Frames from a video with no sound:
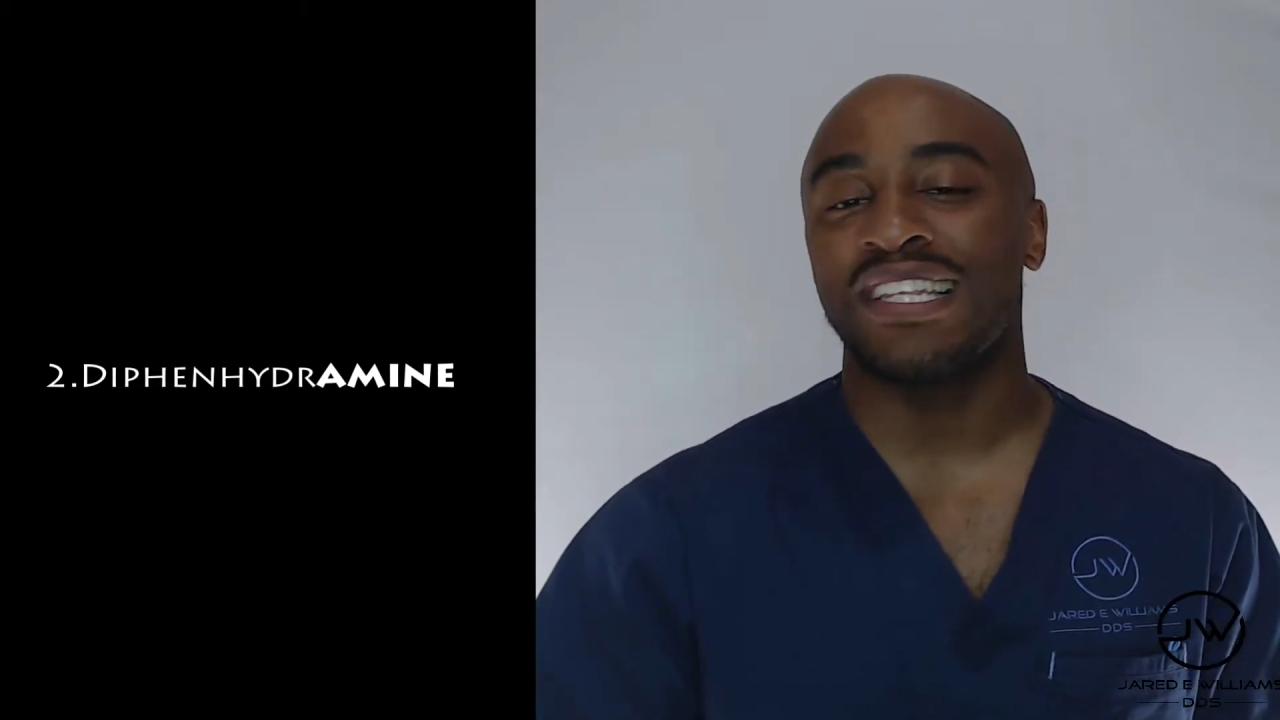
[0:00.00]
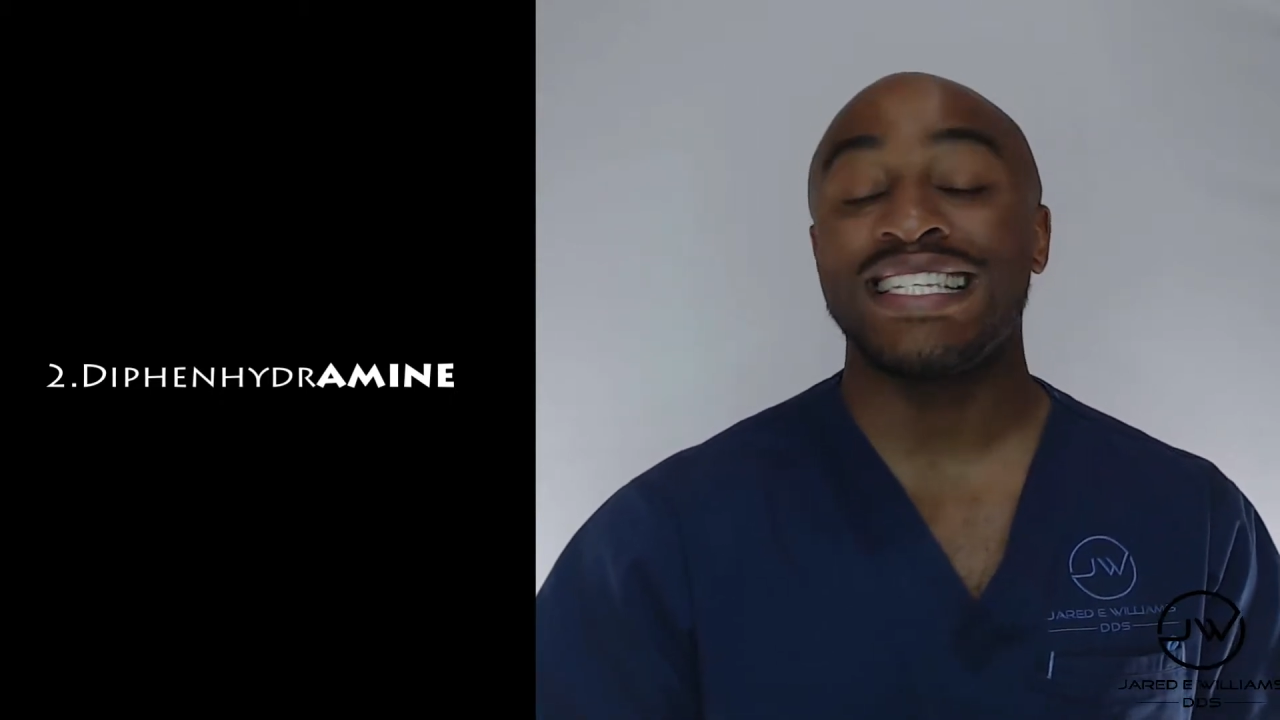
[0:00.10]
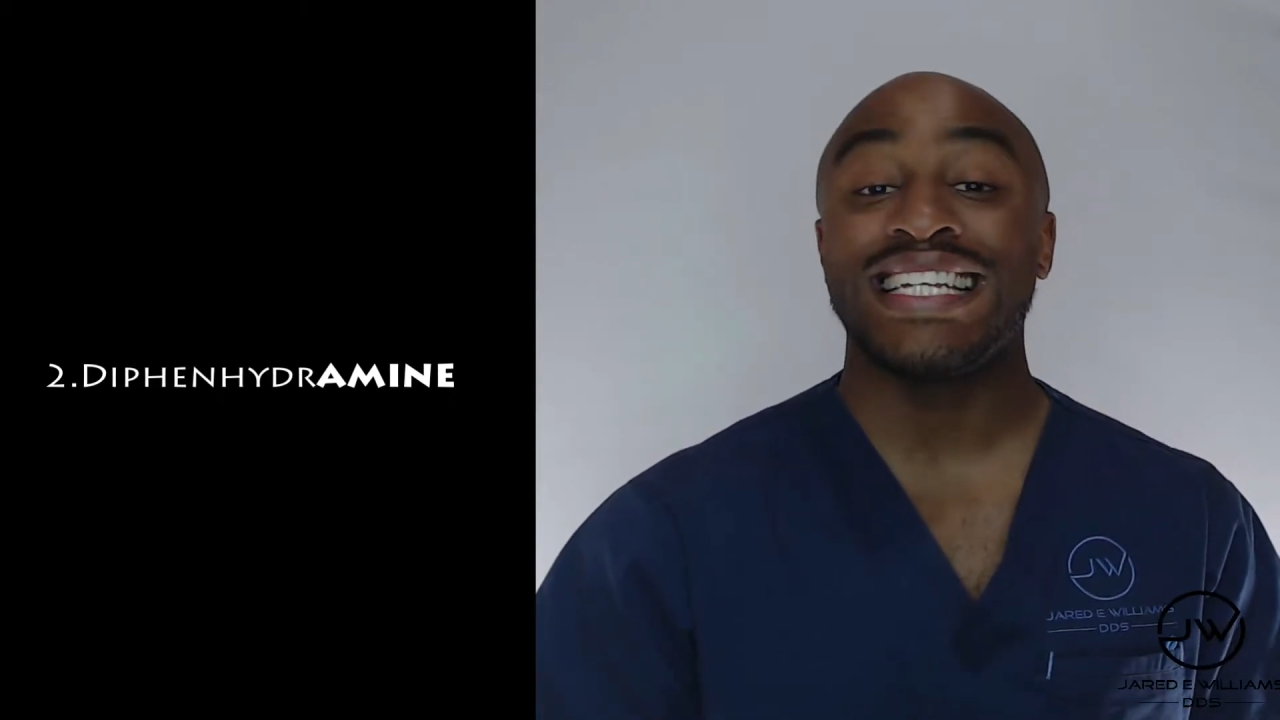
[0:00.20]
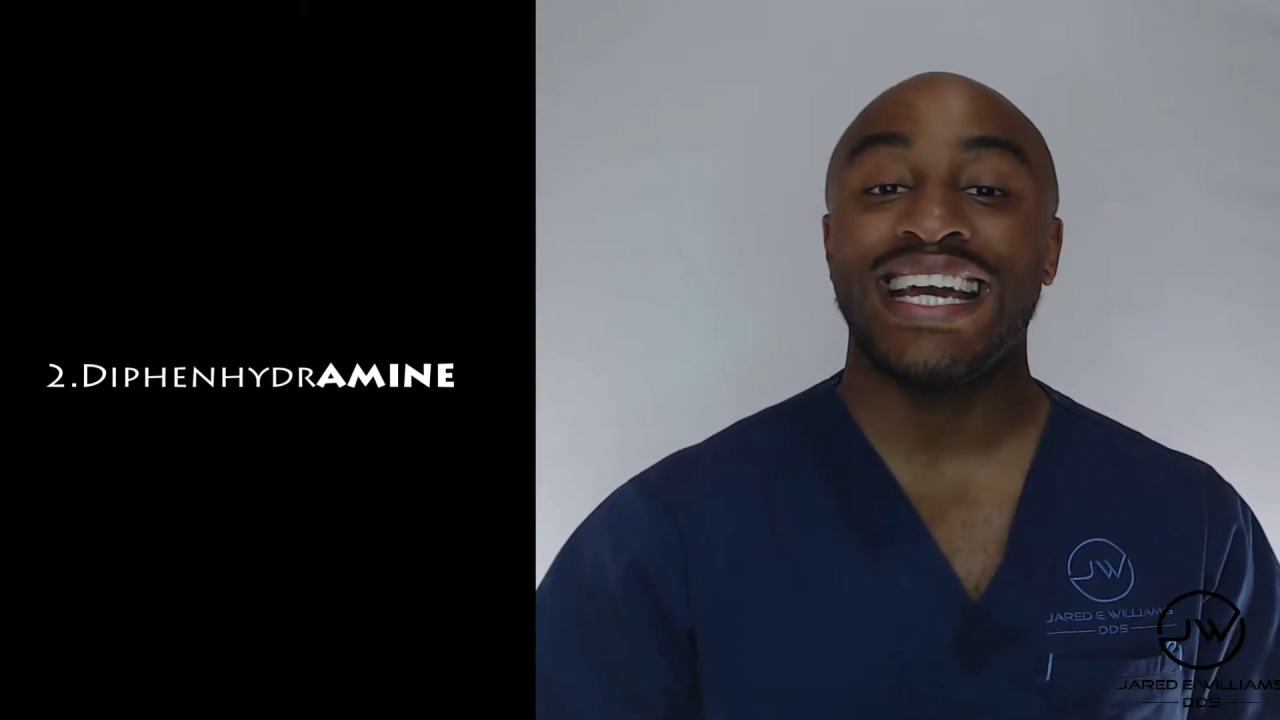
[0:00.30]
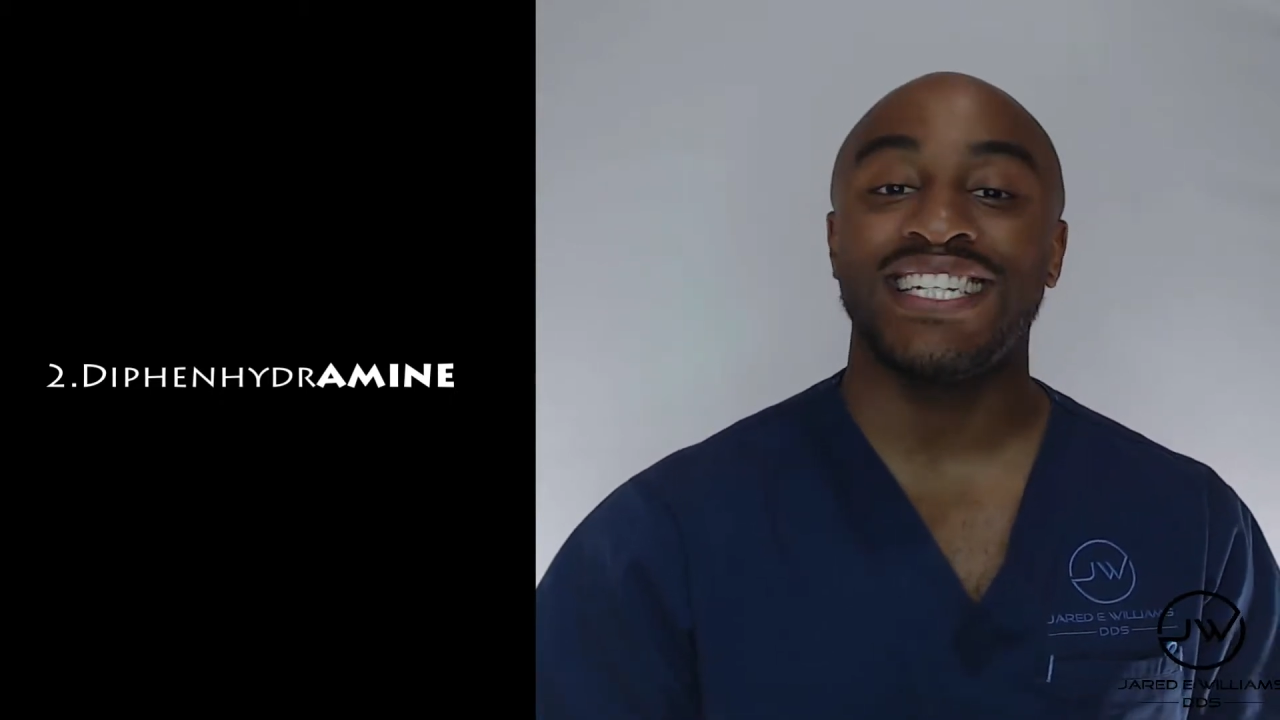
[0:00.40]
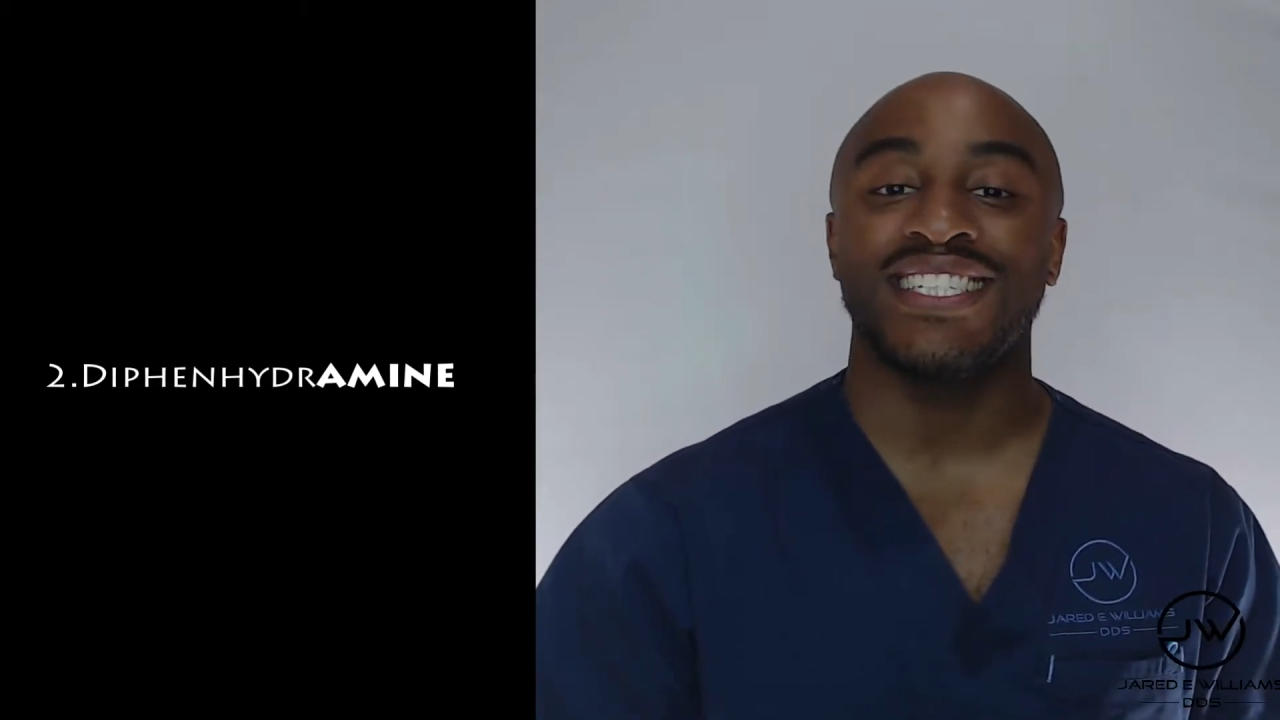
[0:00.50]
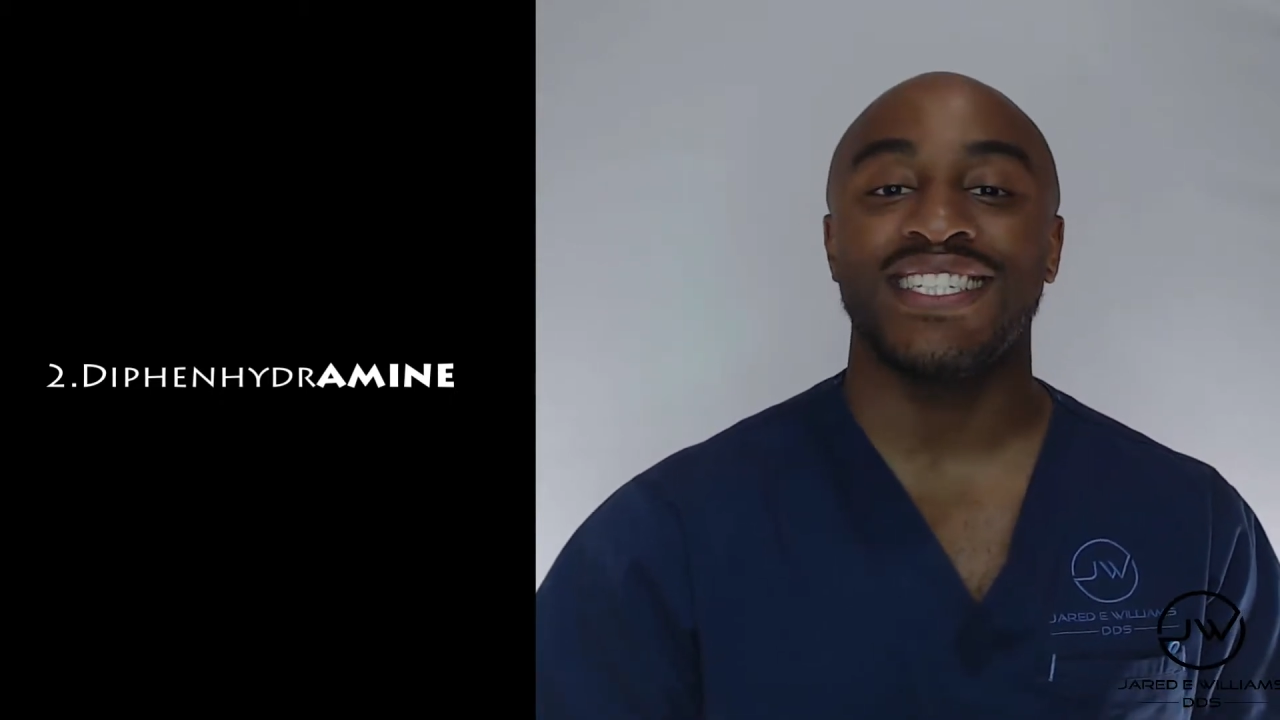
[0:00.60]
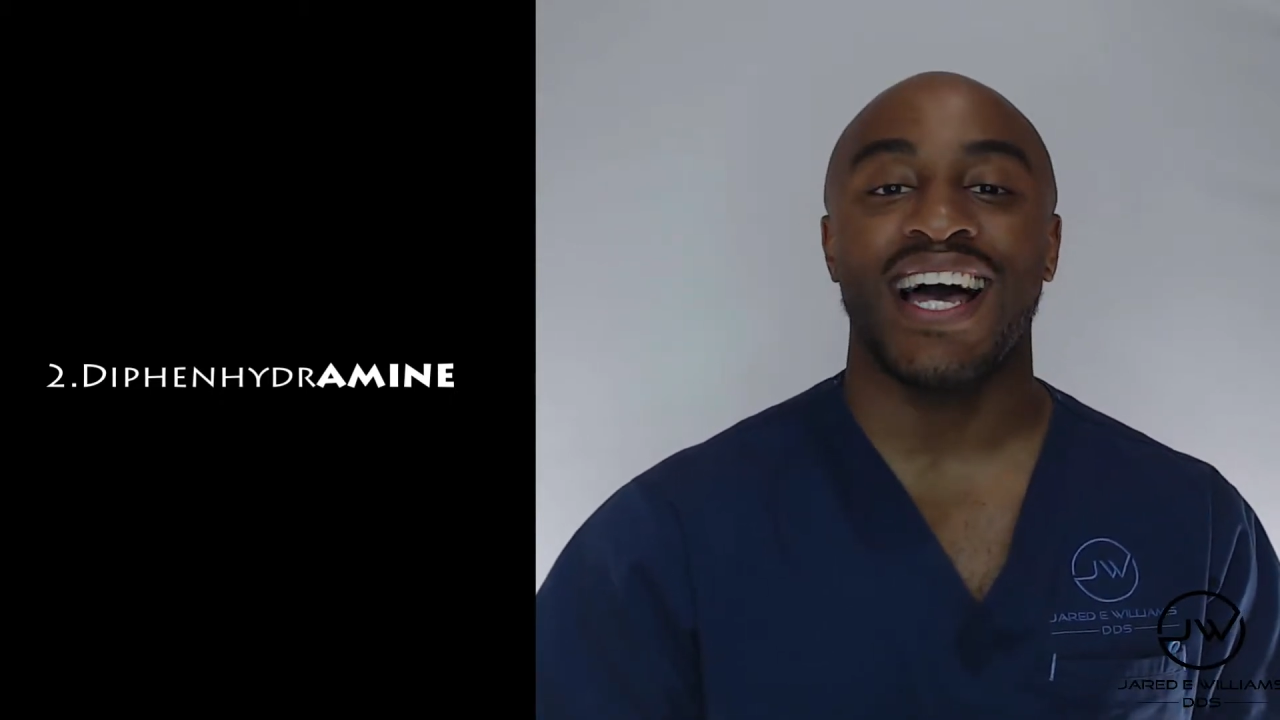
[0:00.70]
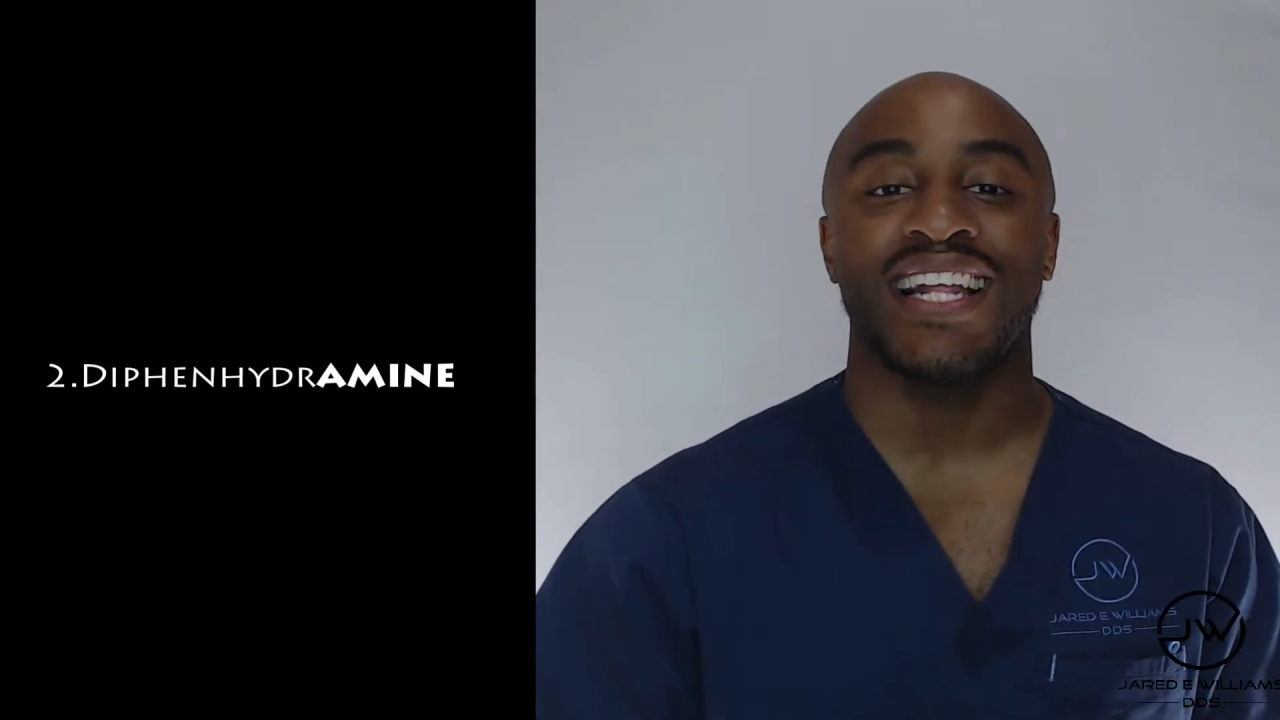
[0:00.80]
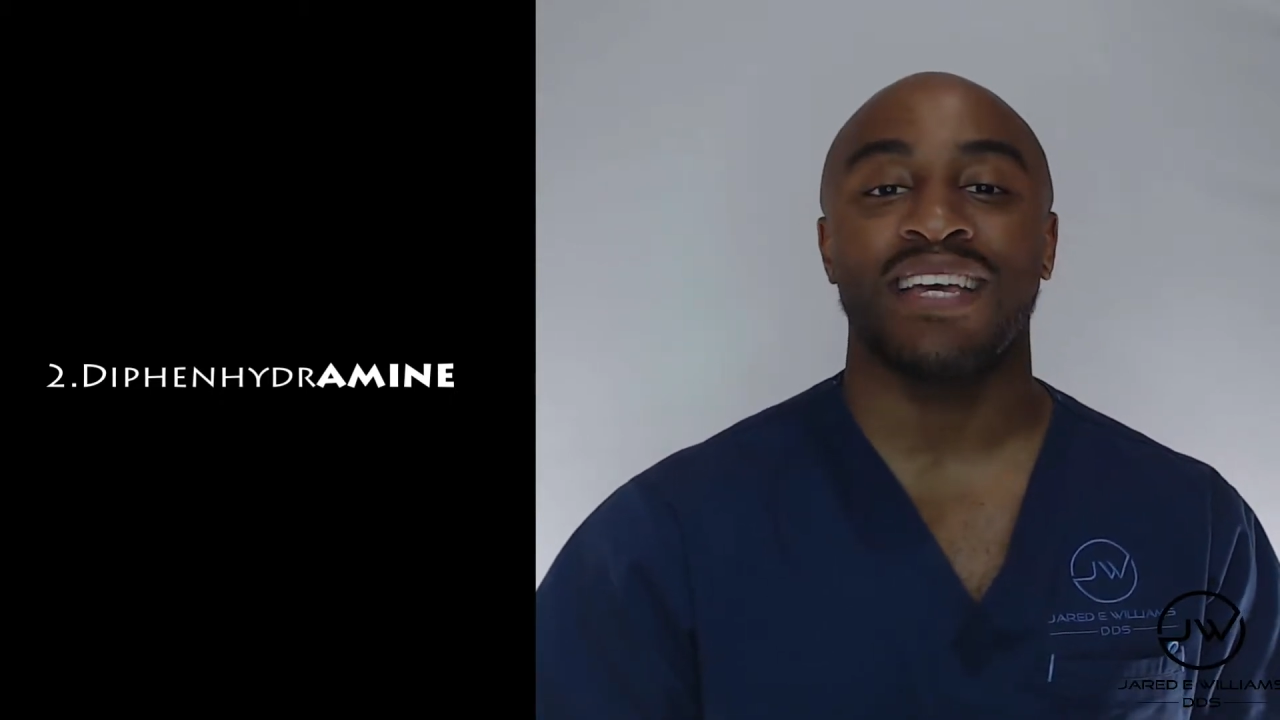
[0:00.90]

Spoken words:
the sedation side,